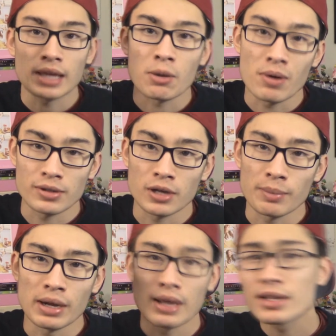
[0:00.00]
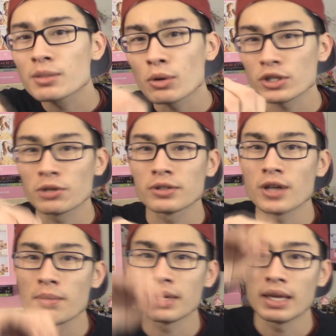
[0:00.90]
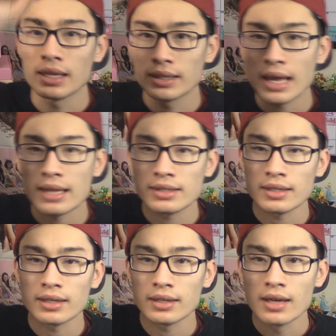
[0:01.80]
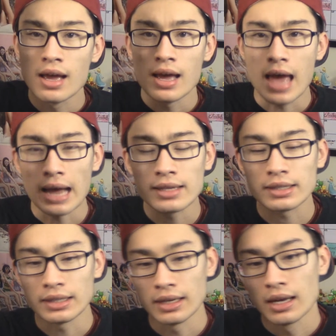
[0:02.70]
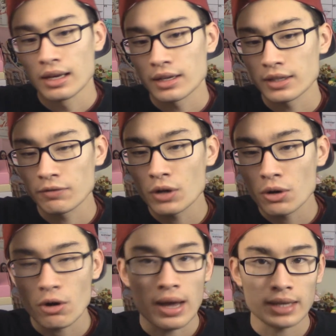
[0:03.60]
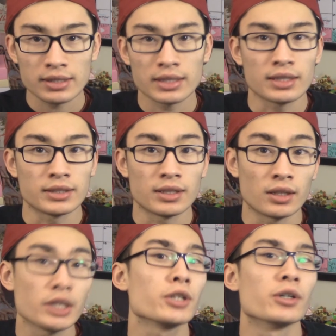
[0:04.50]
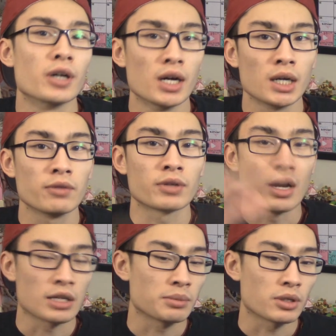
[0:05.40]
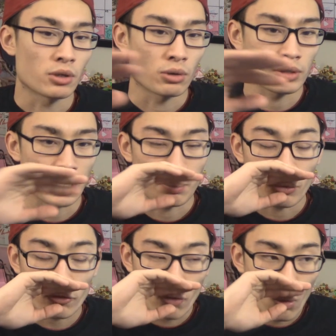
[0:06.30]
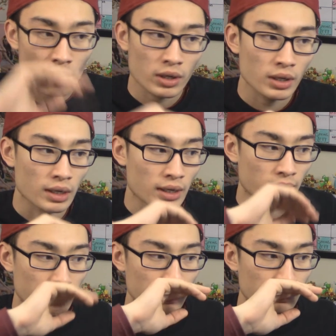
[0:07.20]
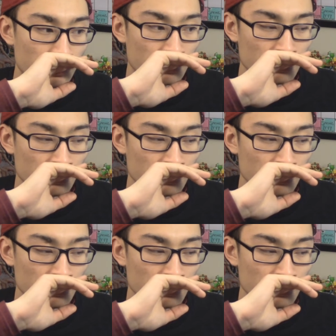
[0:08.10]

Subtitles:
that I want to talk about, and it's a more serious topic, and that's, EXE. Because if you don't know, EXE is the leader of Cosmic Girls, and before,